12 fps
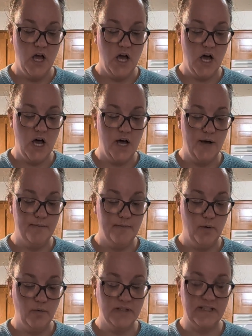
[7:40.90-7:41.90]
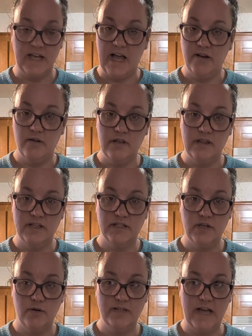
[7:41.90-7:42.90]
but we'll see. I know that this
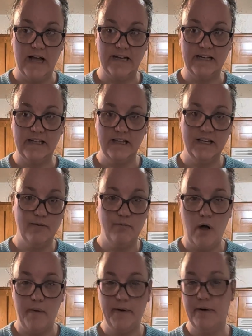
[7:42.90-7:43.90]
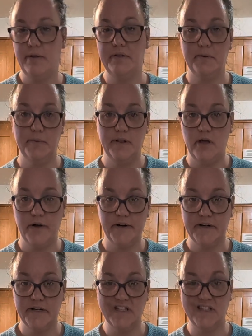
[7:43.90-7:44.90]
dough technically can probably go a little bit
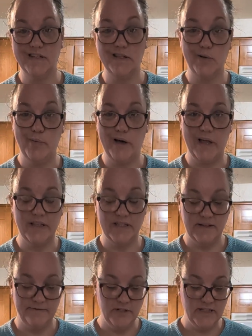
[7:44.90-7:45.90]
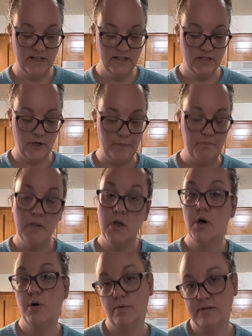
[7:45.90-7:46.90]
longer because it's a little bit on the stiffer side, so
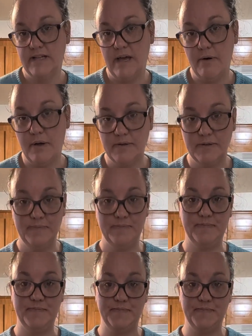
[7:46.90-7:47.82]
we'll see how it goes. All